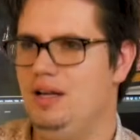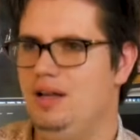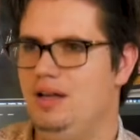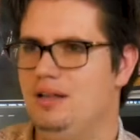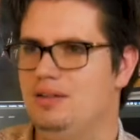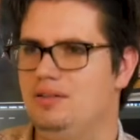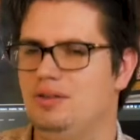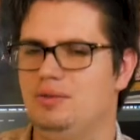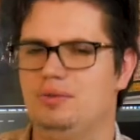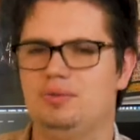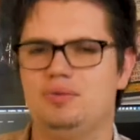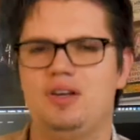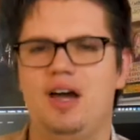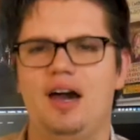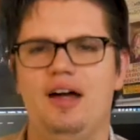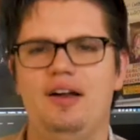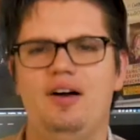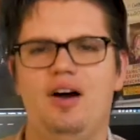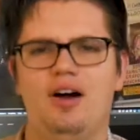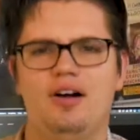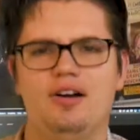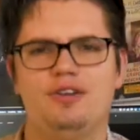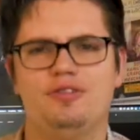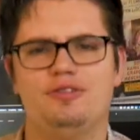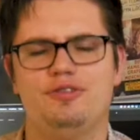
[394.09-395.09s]
So it was kind of
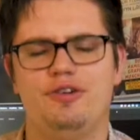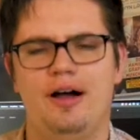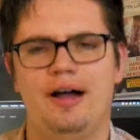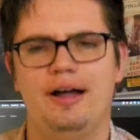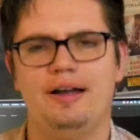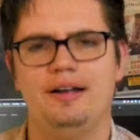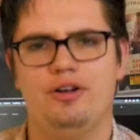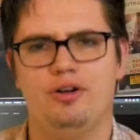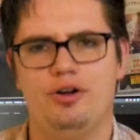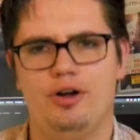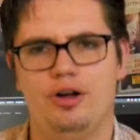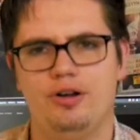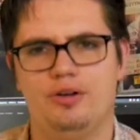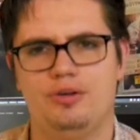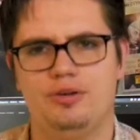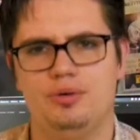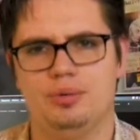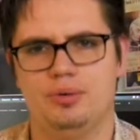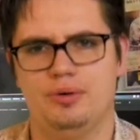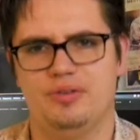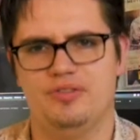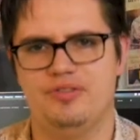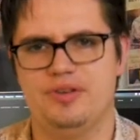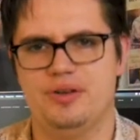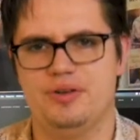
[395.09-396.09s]
hard to find critical
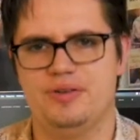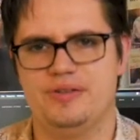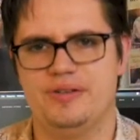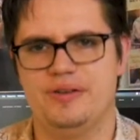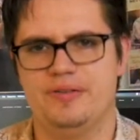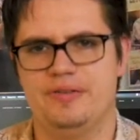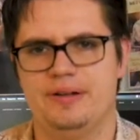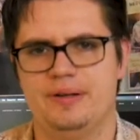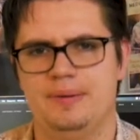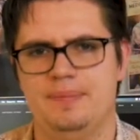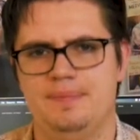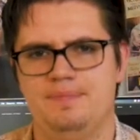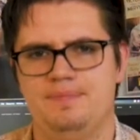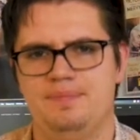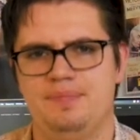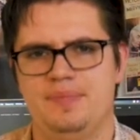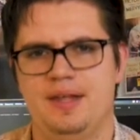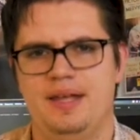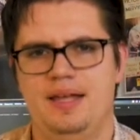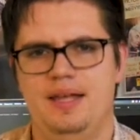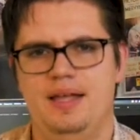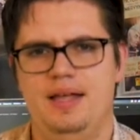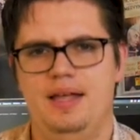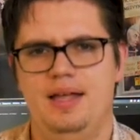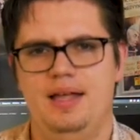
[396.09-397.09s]
reviews of it,
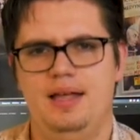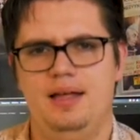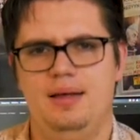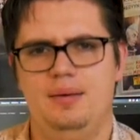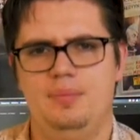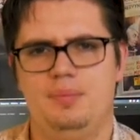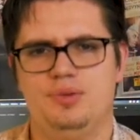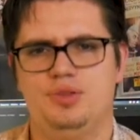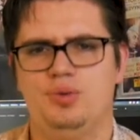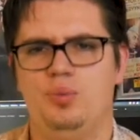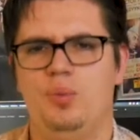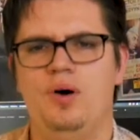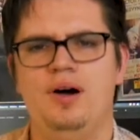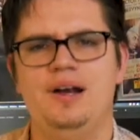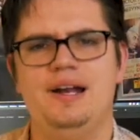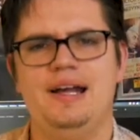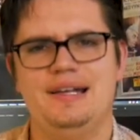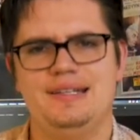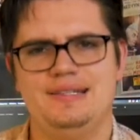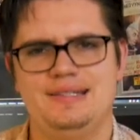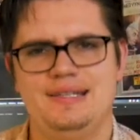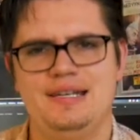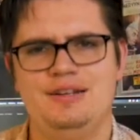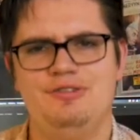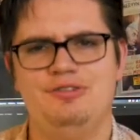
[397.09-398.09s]
but the one I
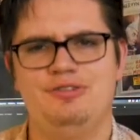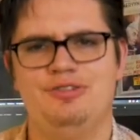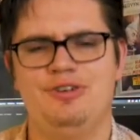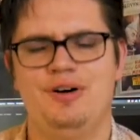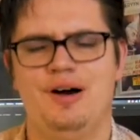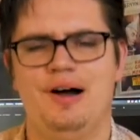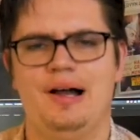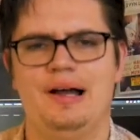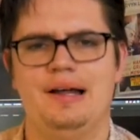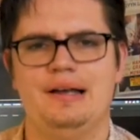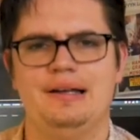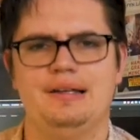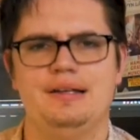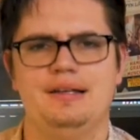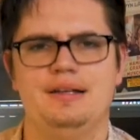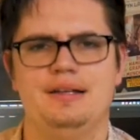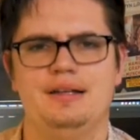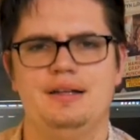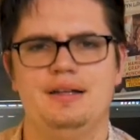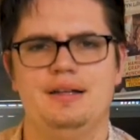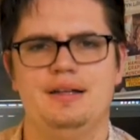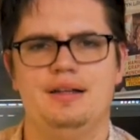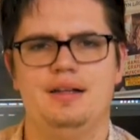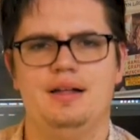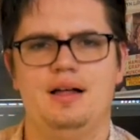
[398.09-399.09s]
did find
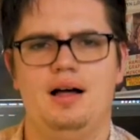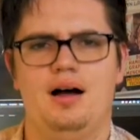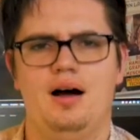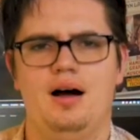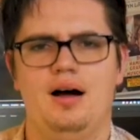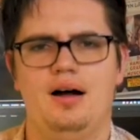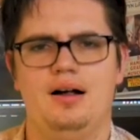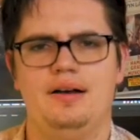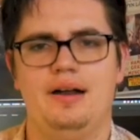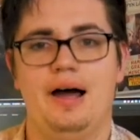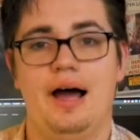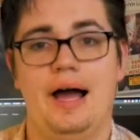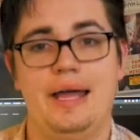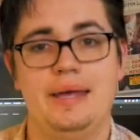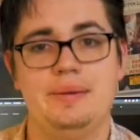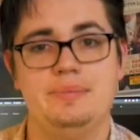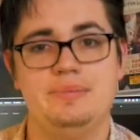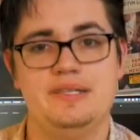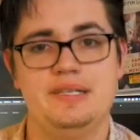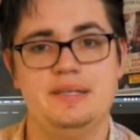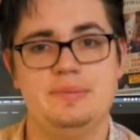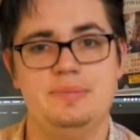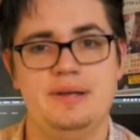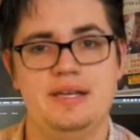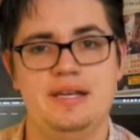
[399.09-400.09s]
on
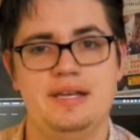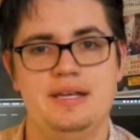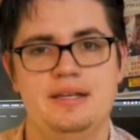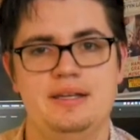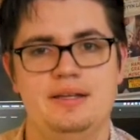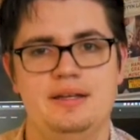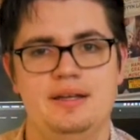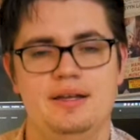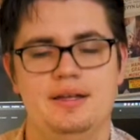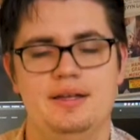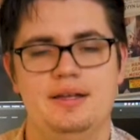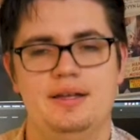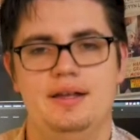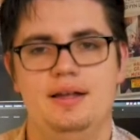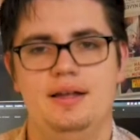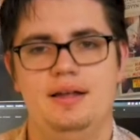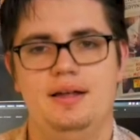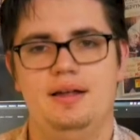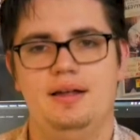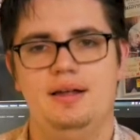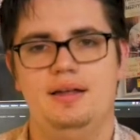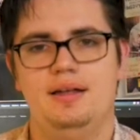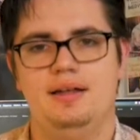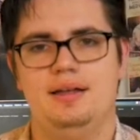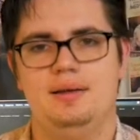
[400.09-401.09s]
IMDb,
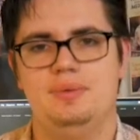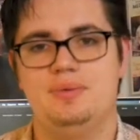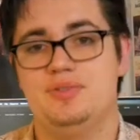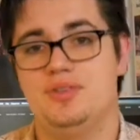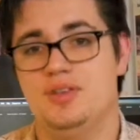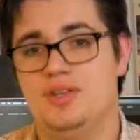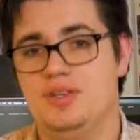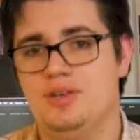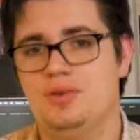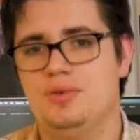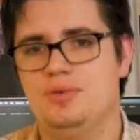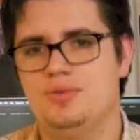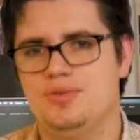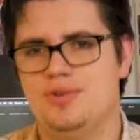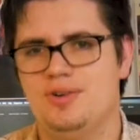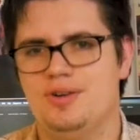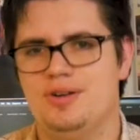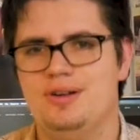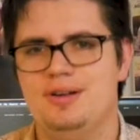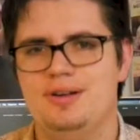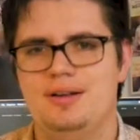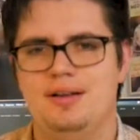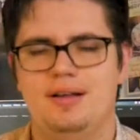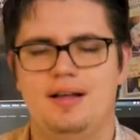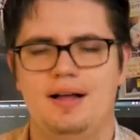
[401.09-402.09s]
it was a
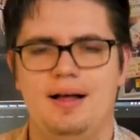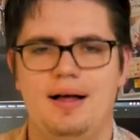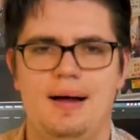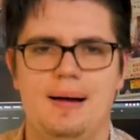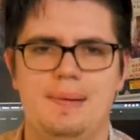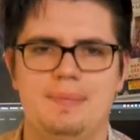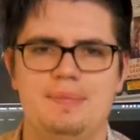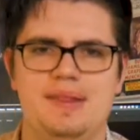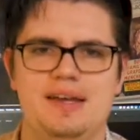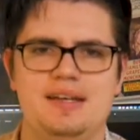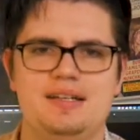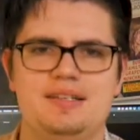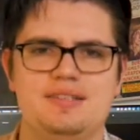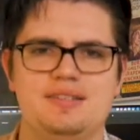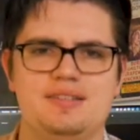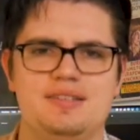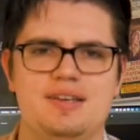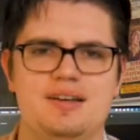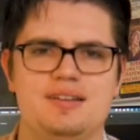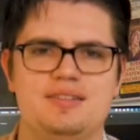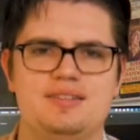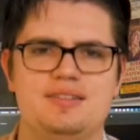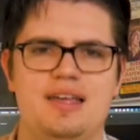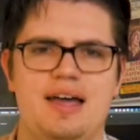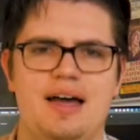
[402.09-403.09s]
user, they
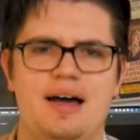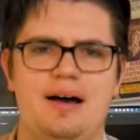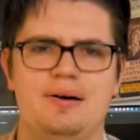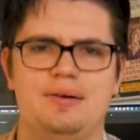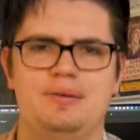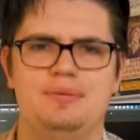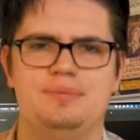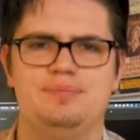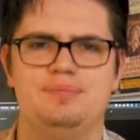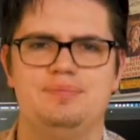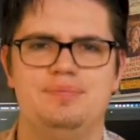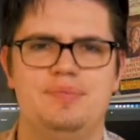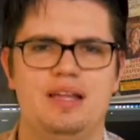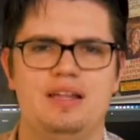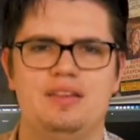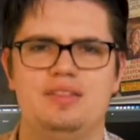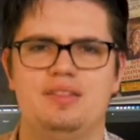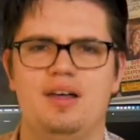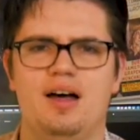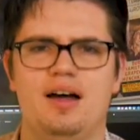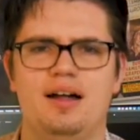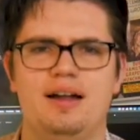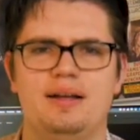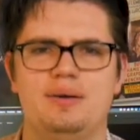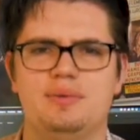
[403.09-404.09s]
discussed how they
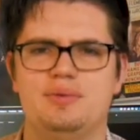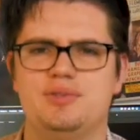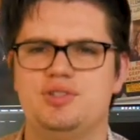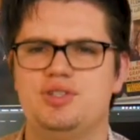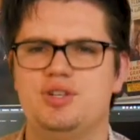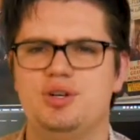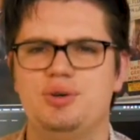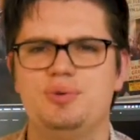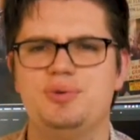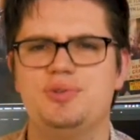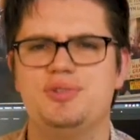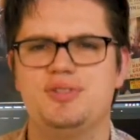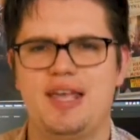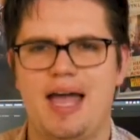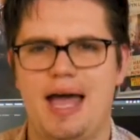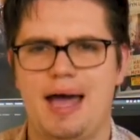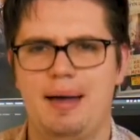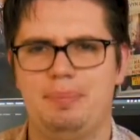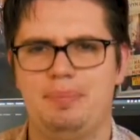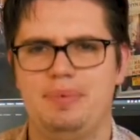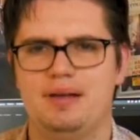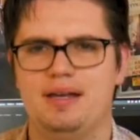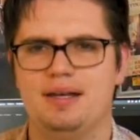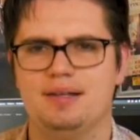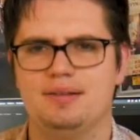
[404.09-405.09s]
thought it was too
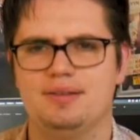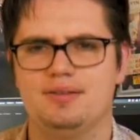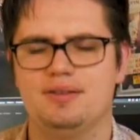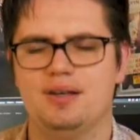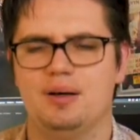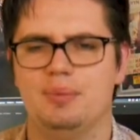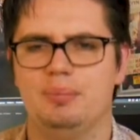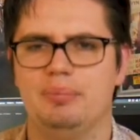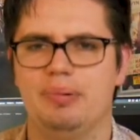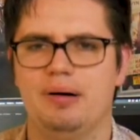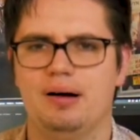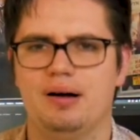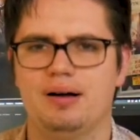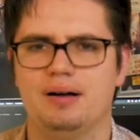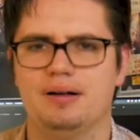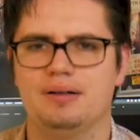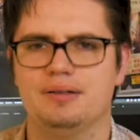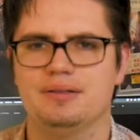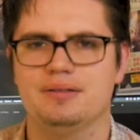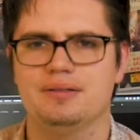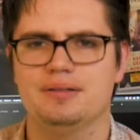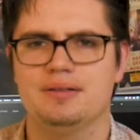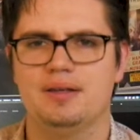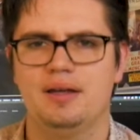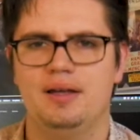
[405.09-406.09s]
sappy at some
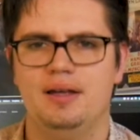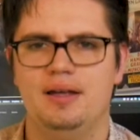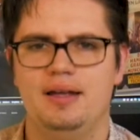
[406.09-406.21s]
parts,